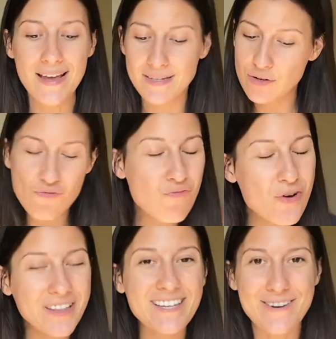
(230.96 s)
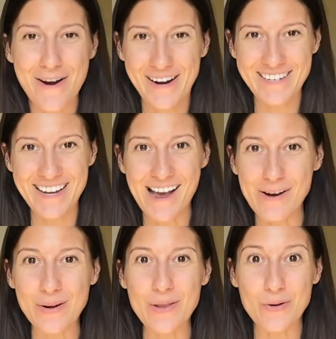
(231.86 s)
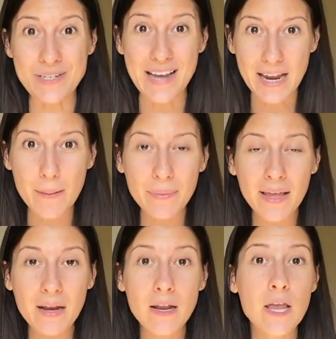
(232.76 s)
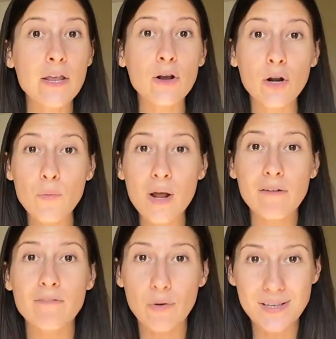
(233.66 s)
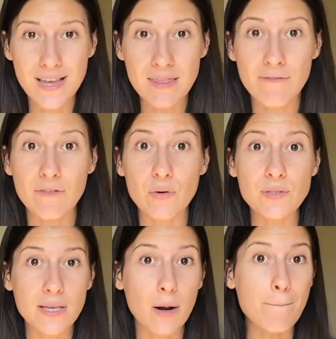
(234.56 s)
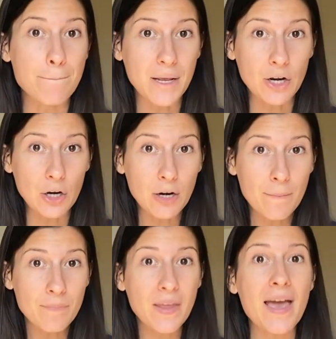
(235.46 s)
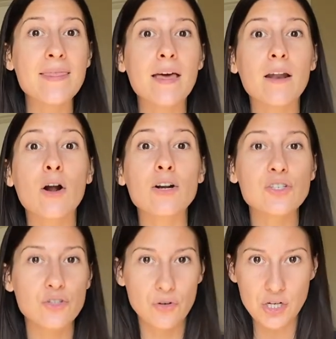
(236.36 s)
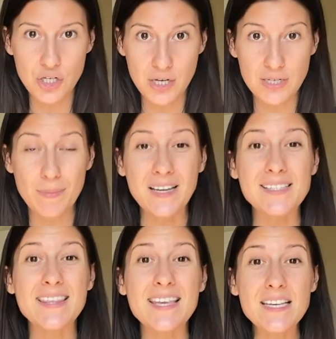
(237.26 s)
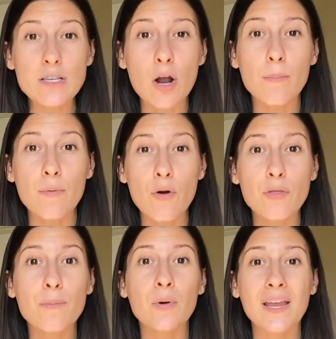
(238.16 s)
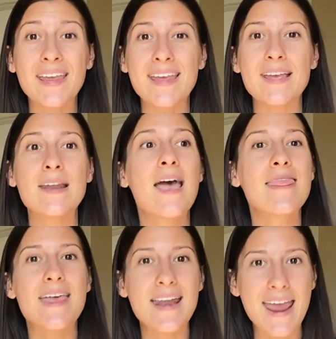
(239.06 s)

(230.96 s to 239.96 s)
really target down your diet plan, you're gonna wanna focus on the foods that are bitter and that are astringent because these are both bringing in that